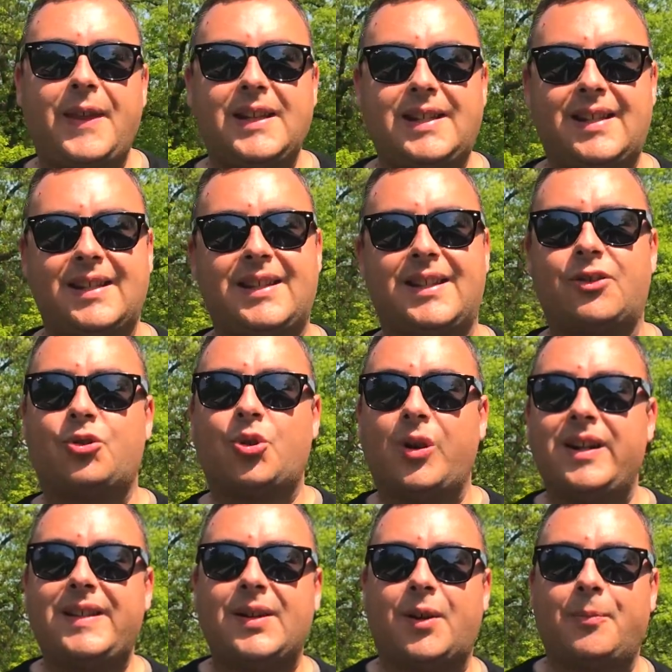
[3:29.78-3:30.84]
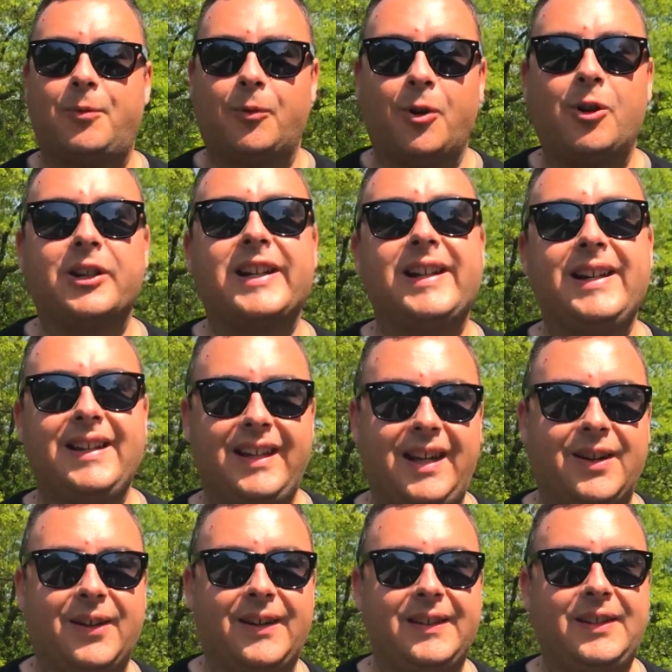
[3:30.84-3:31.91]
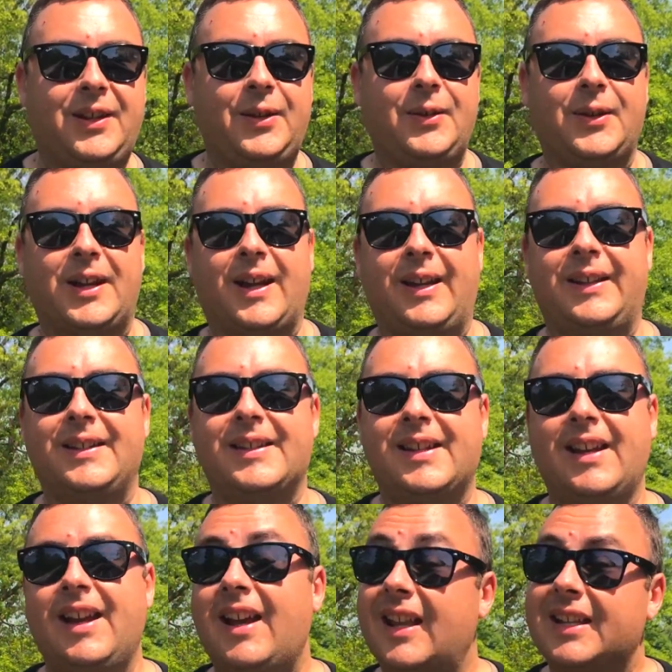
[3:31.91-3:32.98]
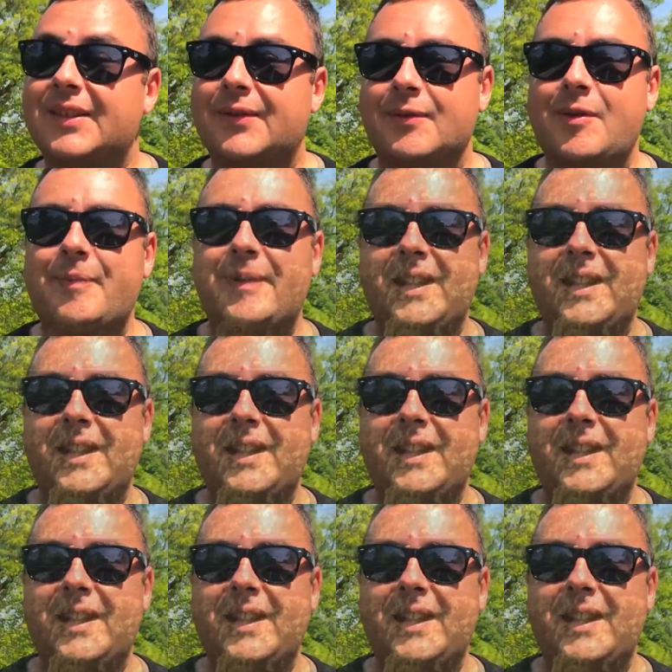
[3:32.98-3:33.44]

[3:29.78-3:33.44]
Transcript: this is the Treetop Walk here in Kew Gardens, and it's from up